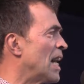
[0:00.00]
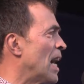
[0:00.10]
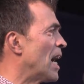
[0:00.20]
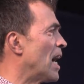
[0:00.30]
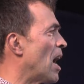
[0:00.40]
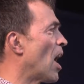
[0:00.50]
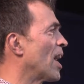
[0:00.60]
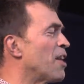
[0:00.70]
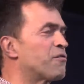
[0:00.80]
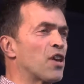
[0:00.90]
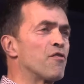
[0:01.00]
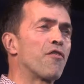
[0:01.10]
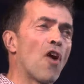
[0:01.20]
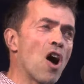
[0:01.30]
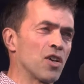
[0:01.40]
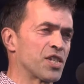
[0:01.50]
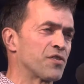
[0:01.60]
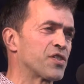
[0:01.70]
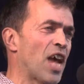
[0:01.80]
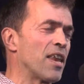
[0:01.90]
I lived in France
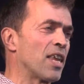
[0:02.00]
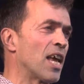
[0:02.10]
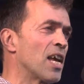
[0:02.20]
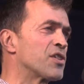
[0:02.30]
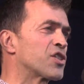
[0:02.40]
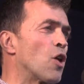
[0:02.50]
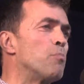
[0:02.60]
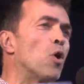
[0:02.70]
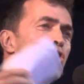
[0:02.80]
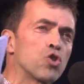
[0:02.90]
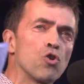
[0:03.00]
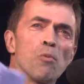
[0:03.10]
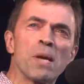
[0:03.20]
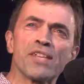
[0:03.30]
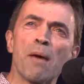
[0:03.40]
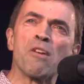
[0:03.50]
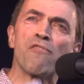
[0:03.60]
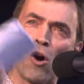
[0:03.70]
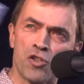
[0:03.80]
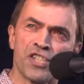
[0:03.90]
for 10 years, so bonjour mes amis
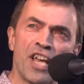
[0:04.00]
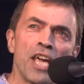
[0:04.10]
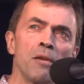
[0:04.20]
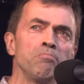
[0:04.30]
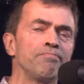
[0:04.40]
français.